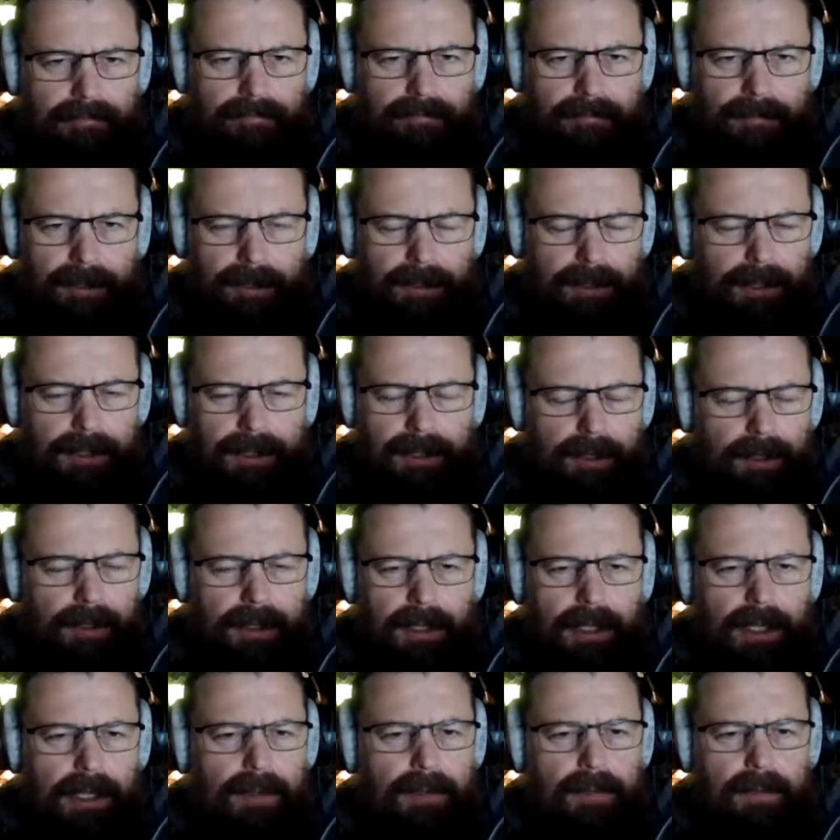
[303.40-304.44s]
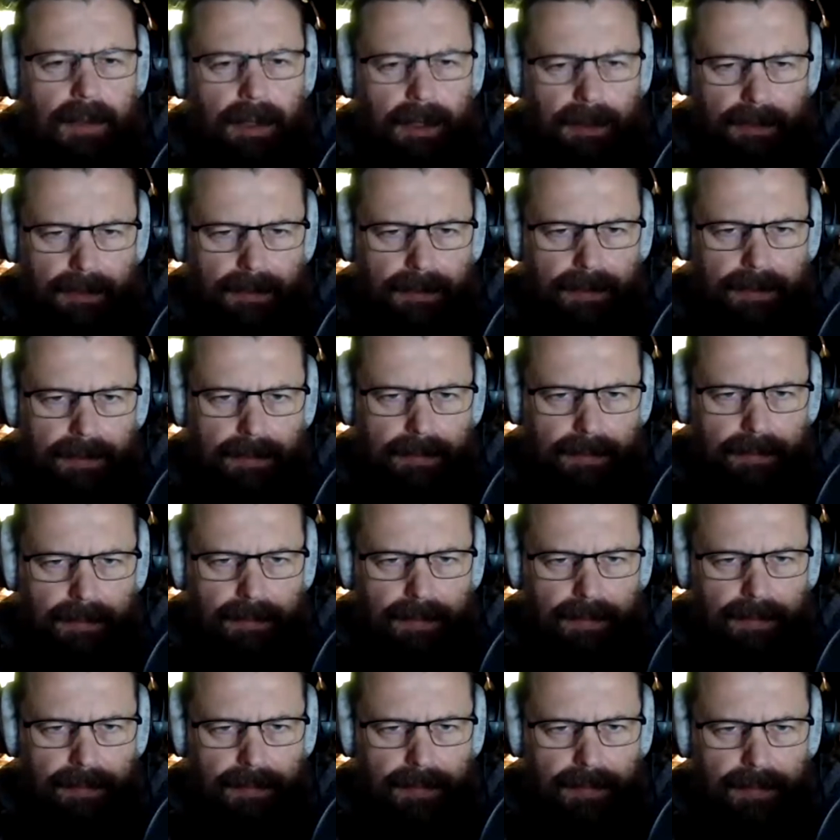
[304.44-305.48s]
You're not looking at wealth
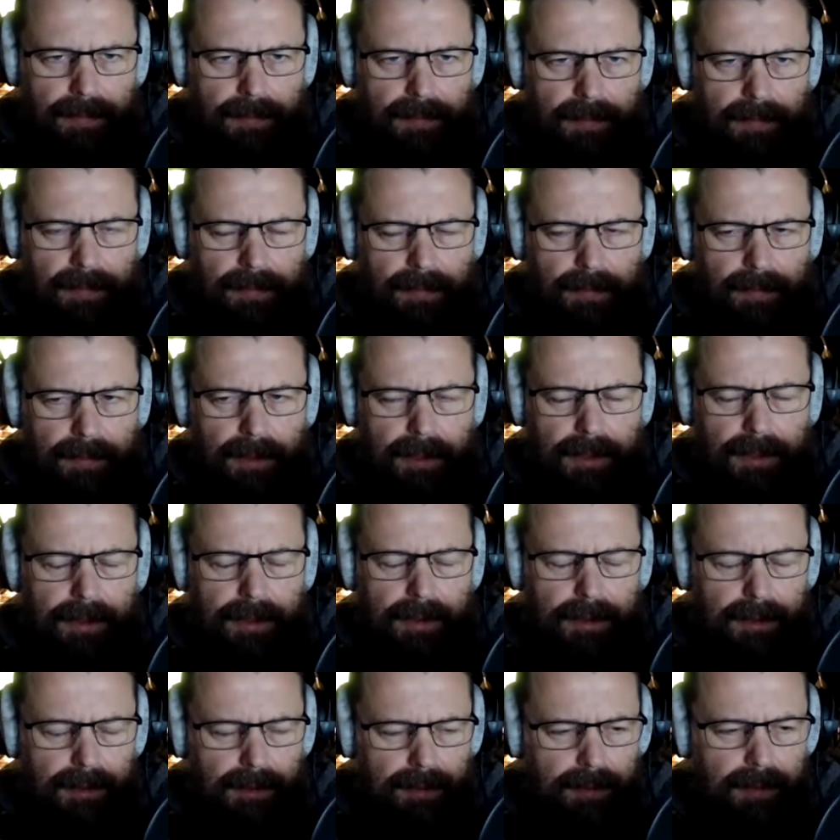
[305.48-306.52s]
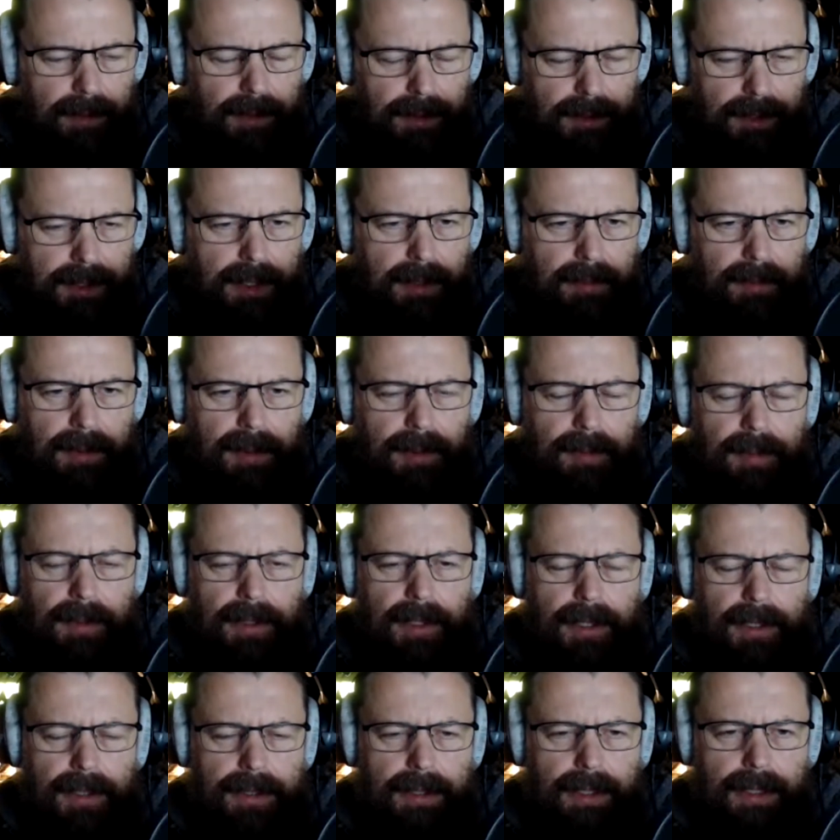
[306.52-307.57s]
when you see people
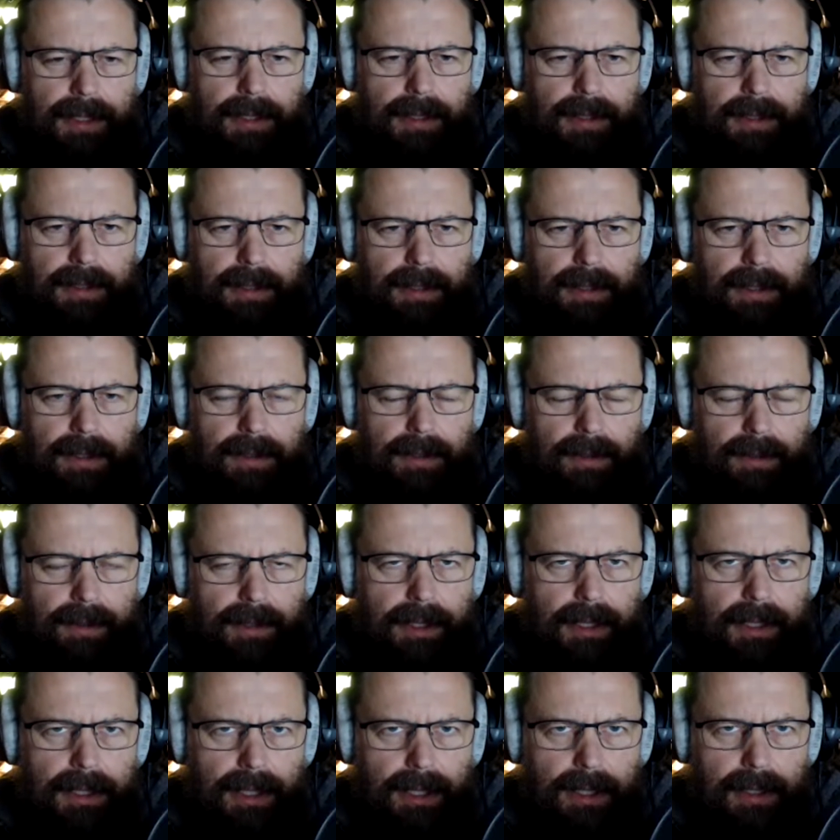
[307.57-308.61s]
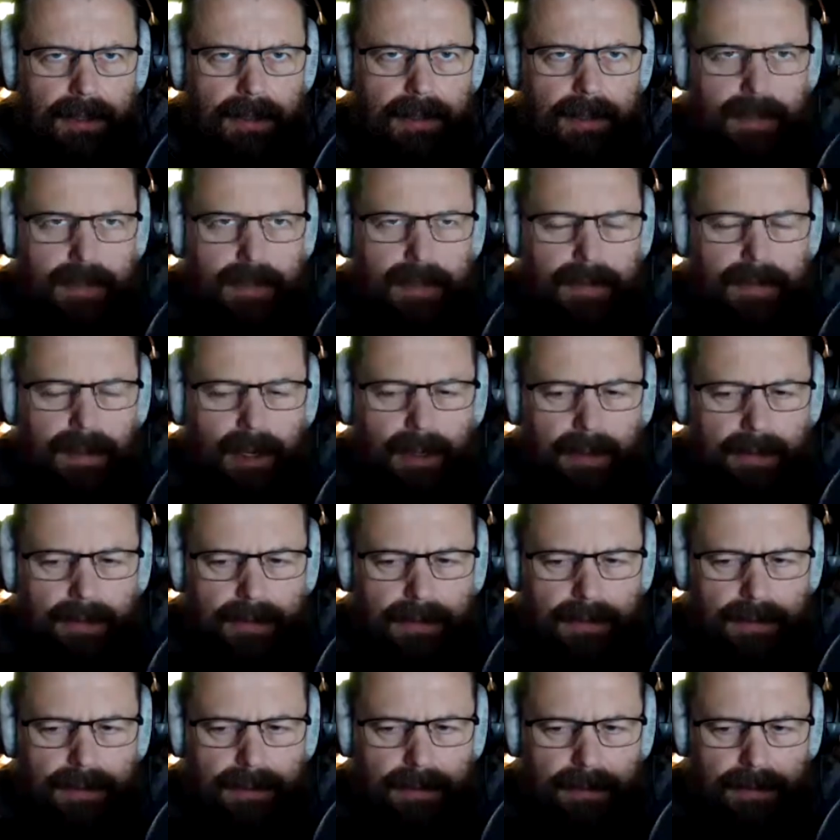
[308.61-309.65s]
like that. You're looking at debt.